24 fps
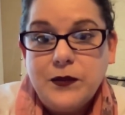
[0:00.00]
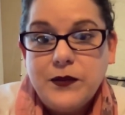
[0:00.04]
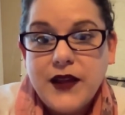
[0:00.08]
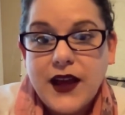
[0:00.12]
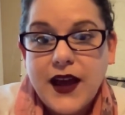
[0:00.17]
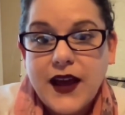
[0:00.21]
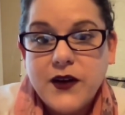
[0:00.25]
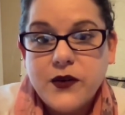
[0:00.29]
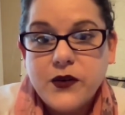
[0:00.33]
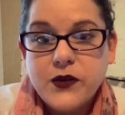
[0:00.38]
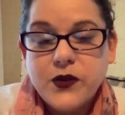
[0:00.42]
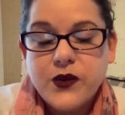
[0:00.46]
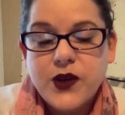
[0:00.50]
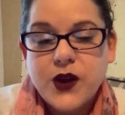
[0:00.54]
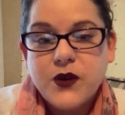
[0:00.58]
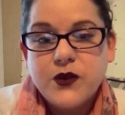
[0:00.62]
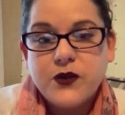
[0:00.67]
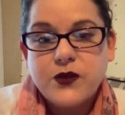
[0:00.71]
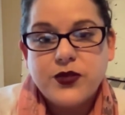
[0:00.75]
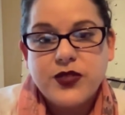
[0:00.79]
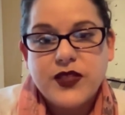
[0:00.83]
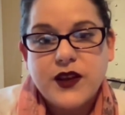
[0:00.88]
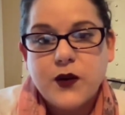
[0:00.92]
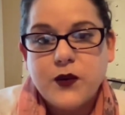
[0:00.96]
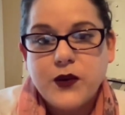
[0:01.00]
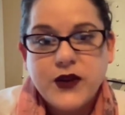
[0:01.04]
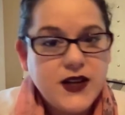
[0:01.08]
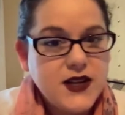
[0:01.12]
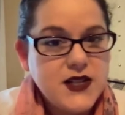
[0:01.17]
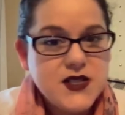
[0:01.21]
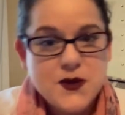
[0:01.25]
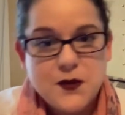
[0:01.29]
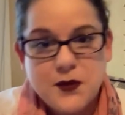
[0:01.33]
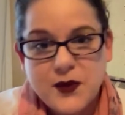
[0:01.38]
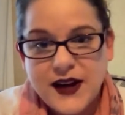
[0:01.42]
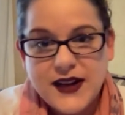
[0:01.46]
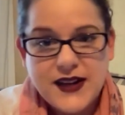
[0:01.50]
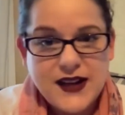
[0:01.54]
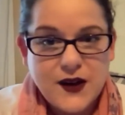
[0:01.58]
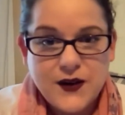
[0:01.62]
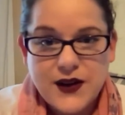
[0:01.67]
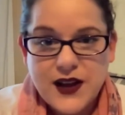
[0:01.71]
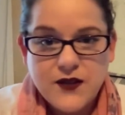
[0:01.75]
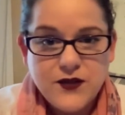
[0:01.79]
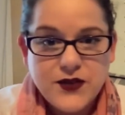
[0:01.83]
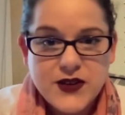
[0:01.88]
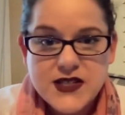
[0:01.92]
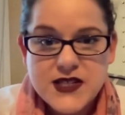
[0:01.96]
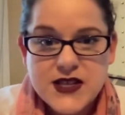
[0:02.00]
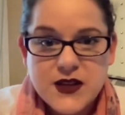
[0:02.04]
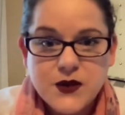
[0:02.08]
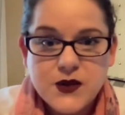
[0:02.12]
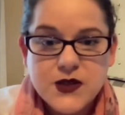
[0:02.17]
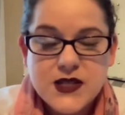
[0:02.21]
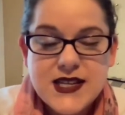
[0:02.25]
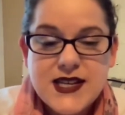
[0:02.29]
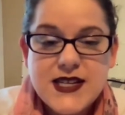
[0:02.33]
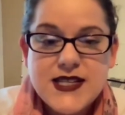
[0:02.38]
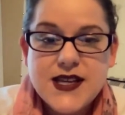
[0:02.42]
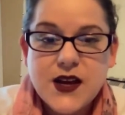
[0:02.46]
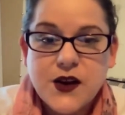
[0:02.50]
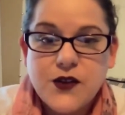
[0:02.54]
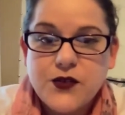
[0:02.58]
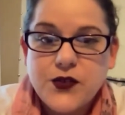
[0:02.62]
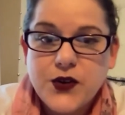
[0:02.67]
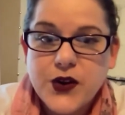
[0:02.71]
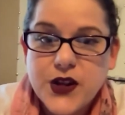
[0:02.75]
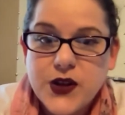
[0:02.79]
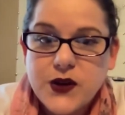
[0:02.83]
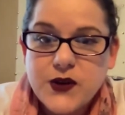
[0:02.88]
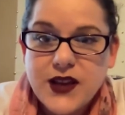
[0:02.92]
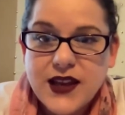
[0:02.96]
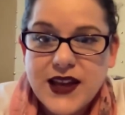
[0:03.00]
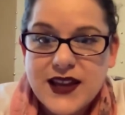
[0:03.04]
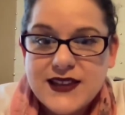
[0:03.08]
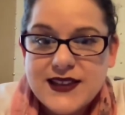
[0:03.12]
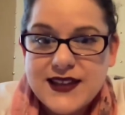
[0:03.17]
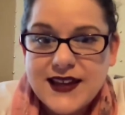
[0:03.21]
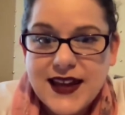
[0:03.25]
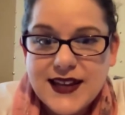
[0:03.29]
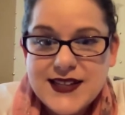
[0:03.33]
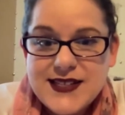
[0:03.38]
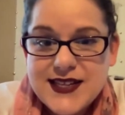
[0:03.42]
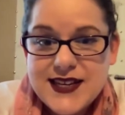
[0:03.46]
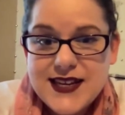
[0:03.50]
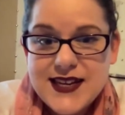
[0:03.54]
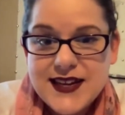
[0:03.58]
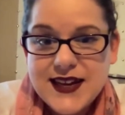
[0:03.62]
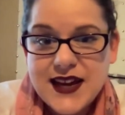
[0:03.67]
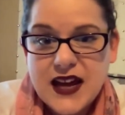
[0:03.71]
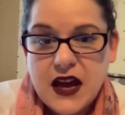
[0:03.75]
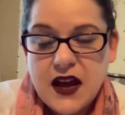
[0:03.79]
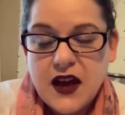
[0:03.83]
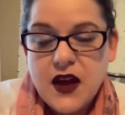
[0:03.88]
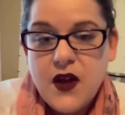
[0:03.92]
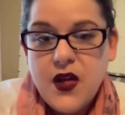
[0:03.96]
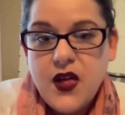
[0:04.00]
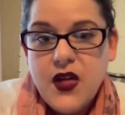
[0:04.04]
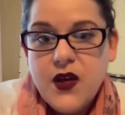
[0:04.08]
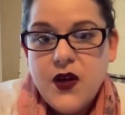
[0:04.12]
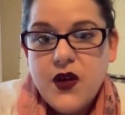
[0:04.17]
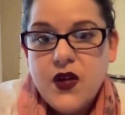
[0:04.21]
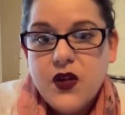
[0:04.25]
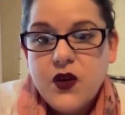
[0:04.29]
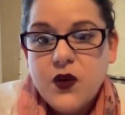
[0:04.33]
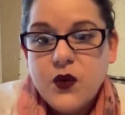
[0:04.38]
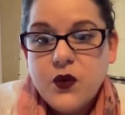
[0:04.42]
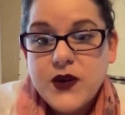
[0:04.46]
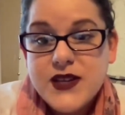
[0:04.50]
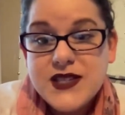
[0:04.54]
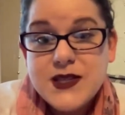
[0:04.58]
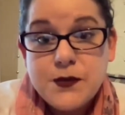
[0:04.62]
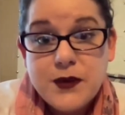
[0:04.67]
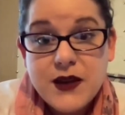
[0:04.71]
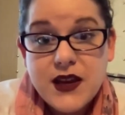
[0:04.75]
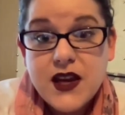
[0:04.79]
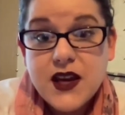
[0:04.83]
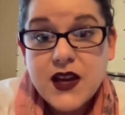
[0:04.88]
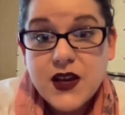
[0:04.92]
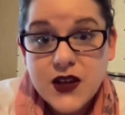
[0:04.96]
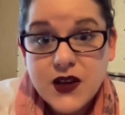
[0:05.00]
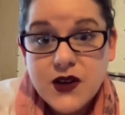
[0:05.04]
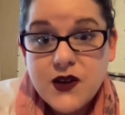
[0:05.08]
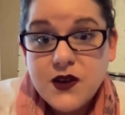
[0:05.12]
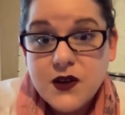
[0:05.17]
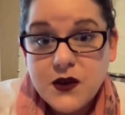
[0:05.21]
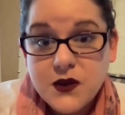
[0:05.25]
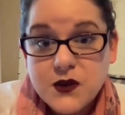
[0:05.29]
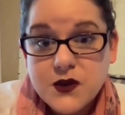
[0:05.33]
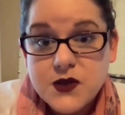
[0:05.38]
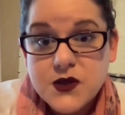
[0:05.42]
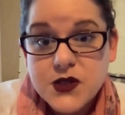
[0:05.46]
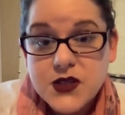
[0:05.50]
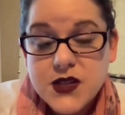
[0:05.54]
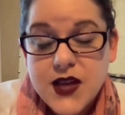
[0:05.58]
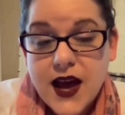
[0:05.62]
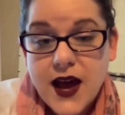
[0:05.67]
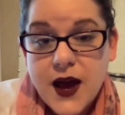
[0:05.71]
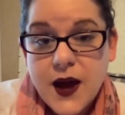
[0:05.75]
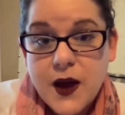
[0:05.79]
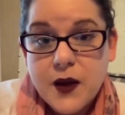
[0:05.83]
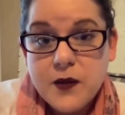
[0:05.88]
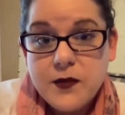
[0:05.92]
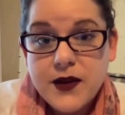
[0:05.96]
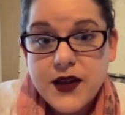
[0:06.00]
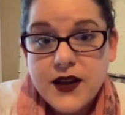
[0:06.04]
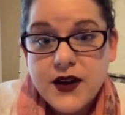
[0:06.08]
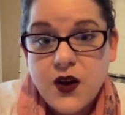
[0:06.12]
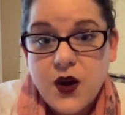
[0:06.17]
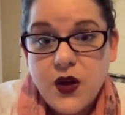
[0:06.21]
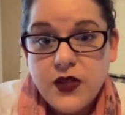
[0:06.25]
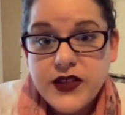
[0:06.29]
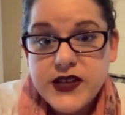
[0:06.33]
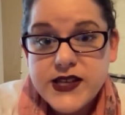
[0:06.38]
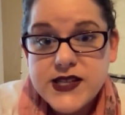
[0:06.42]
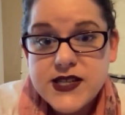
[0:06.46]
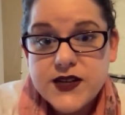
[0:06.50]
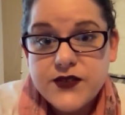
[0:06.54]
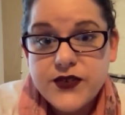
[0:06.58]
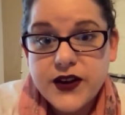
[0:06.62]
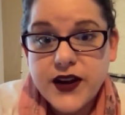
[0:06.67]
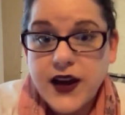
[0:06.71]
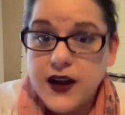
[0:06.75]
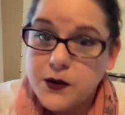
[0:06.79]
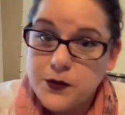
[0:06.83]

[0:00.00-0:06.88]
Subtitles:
I don't think we need to break down every single detail for you to get the idea, was being used in all these different kind of